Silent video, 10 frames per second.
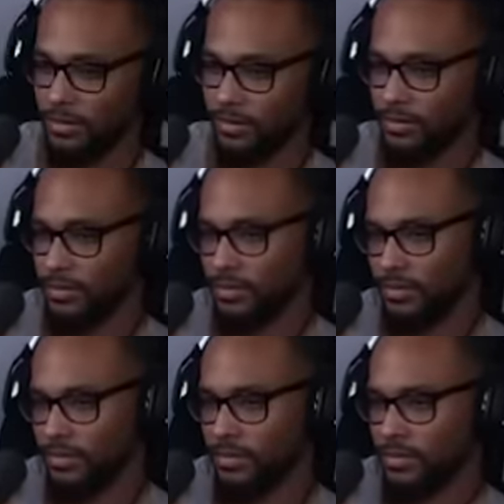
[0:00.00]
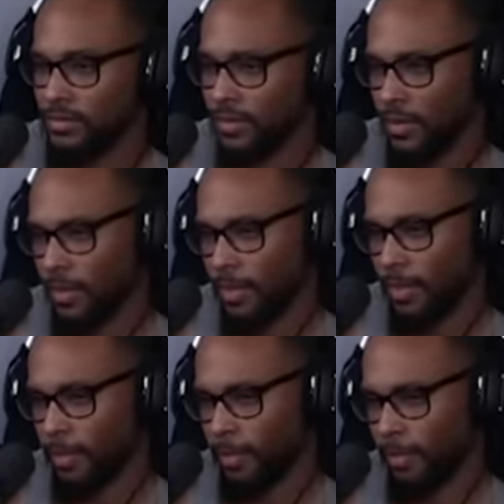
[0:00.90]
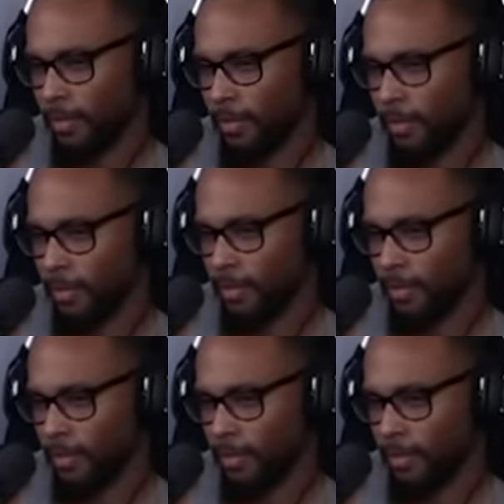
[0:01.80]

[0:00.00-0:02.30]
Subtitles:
Nobody speaks.